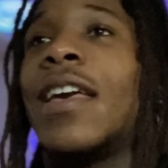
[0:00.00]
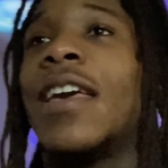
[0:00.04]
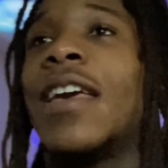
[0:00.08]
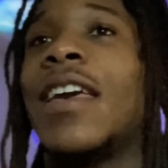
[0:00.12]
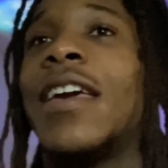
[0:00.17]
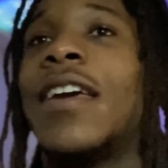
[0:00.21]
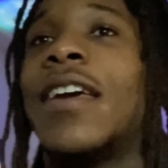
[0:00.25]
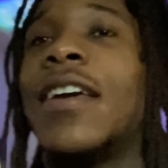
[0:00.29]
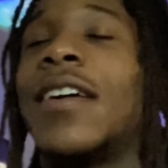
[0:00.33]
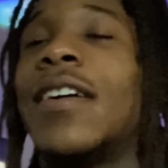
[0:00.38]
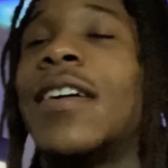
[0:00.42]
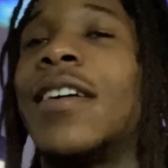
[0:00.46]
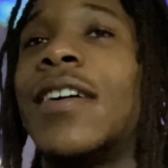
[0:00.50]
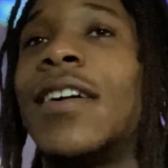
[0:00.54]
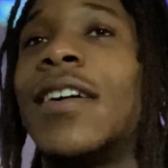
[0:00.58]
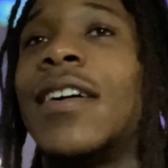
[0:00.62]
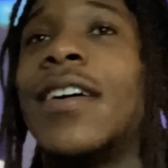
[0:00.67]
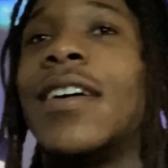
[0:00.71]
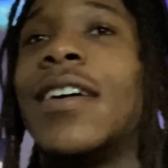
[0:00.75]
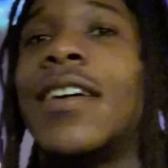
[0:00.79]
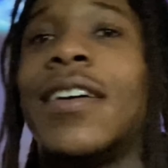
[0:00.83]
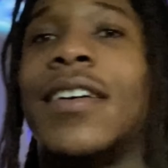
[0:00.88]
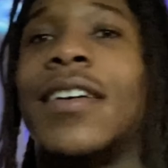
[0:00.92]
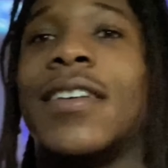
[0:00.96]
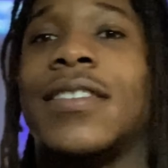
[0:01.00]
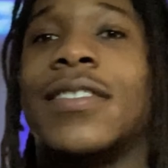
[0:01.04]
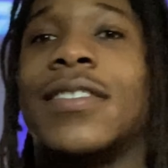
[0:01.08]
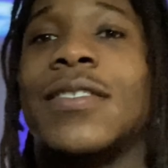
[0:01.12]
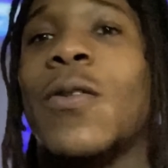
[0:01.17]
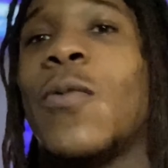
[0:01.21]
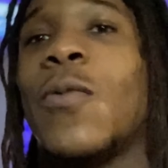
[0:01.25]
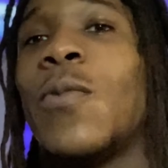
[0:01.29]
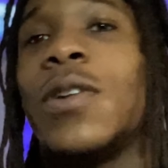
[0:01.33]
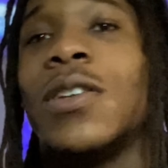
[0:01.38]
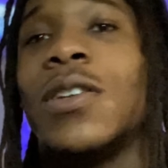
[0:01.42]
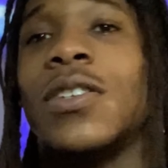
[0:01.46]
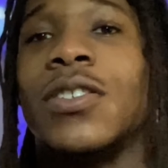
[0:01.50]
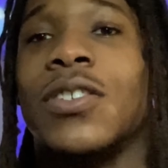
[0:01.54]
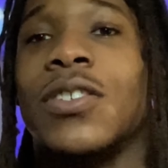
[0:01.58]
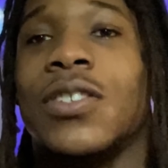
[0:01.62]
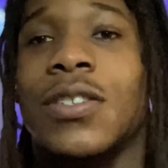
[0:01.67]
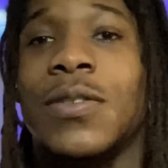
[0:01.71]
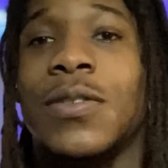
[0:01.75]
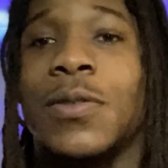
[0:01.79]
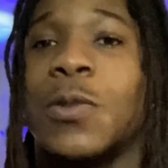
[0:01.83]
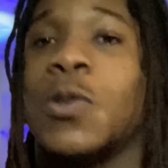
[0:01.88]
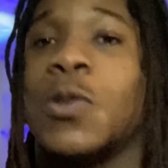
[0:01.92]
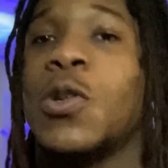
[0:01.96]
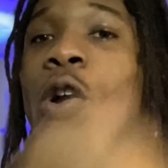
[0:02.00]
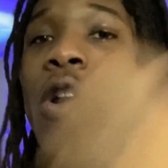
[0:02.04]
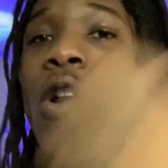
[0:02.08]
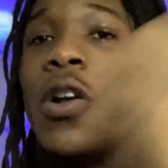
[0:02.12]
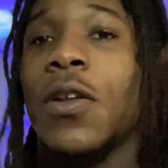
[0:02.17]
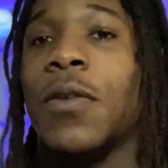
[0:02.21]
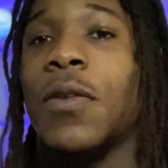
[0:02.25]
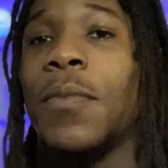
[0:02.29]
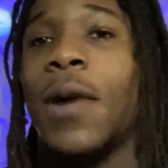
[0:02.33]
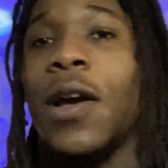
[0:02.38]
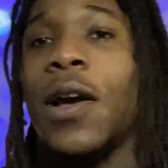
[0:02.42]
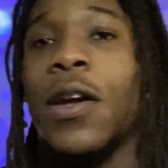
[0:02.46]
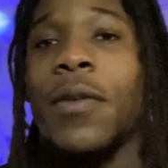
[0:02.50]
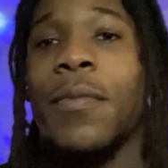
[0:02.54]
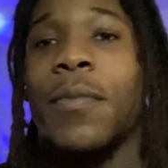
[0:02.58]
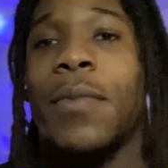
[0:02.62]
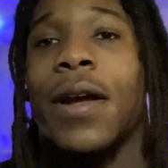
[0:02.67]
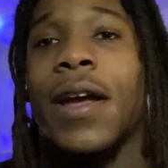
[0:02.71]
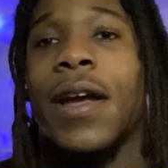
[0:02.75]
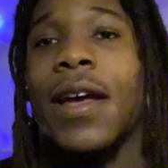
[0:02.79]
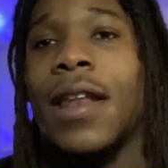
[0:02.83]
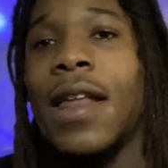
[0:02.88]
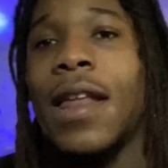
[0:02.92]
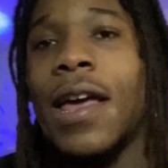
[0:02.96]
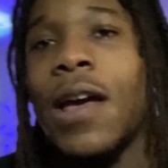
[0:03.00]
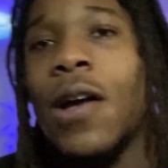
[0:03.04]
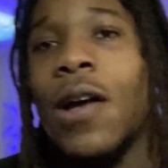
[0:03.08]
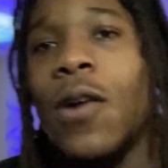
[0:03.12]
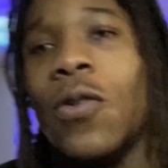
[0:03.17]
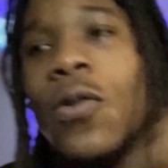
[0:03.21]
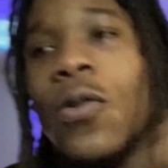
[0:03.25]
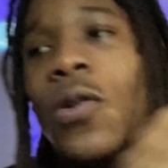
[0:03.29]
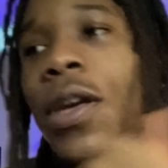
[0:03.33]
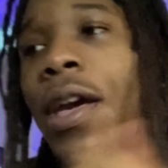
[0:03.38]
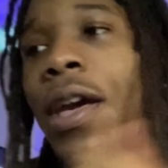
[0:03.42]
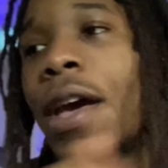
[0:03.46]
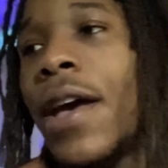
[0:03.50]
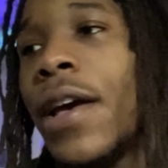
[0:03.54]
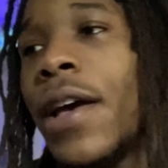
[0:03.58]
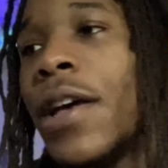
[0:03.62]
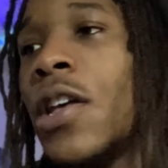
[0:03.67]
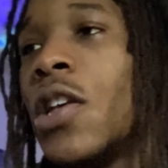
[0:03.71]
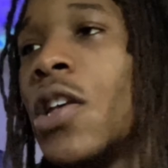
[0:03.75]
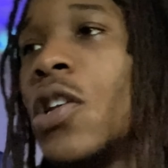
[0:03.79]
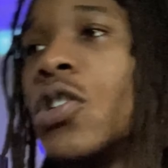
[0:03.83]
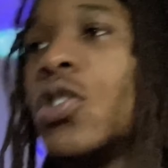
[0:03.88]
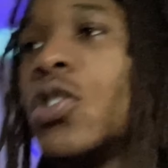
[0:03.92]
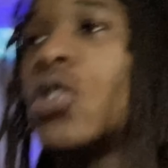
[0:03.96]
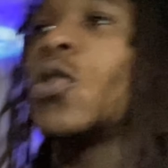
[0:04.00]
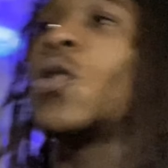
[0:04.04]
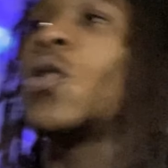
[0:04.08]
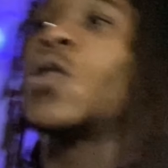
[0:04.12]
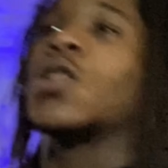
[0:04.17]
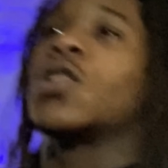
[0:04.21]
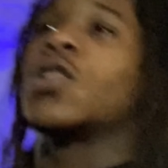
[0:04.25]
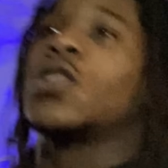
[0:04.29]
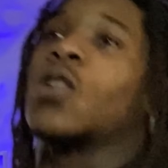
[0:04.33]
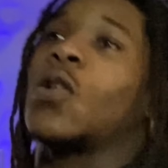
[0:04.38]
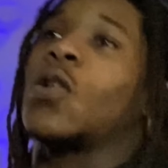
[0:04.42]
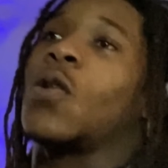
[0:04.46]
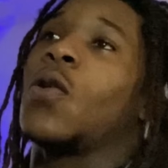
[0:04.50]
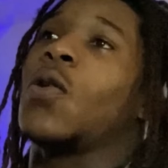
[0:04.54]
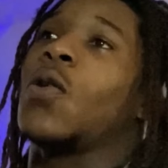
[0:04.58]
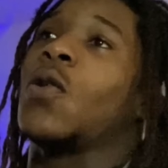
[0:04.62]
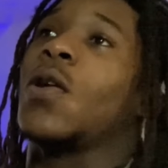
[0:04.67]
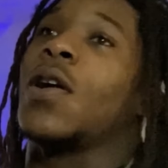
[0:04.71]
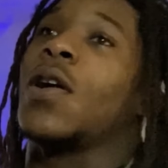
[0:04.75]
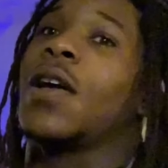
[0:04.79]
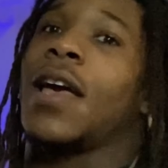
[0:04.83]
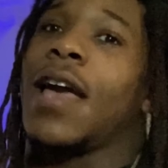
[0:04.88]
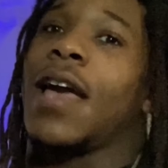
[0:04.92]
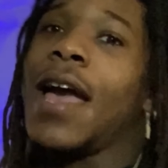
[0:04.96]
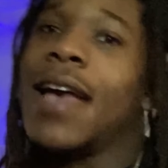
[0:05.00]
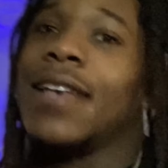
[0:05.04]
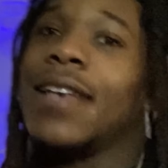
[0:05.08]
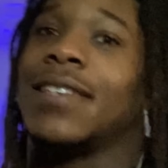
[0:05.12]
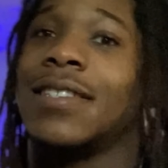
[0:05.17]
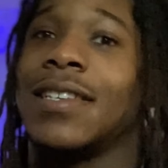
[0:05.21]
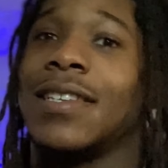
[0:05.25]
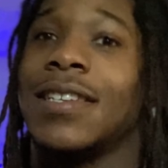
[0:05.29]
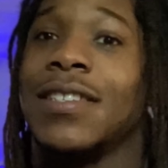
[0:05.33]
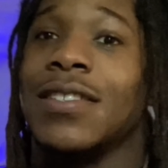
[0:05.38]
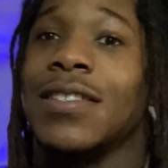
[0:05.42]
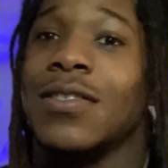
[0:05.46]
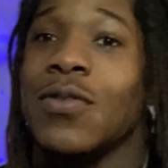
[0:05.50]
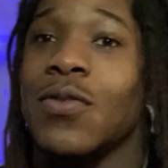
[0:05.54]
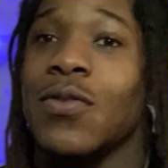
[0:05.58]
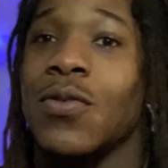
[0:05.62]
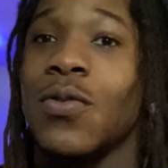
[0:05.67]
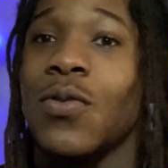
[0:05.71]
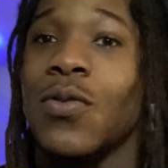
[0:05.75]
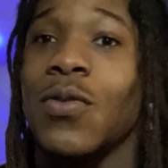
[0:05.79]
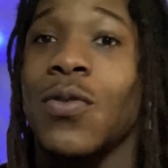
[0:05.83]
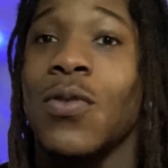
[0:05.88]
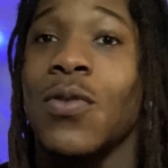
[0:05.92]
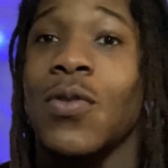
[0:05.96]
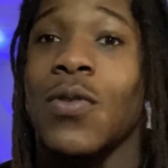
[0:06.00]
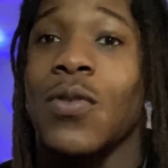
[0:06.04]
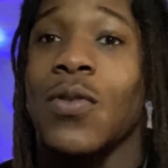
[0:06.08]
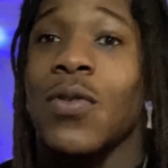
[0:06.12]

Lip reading: and someone is just talking about your brand, like, oh yeah, so and so has this new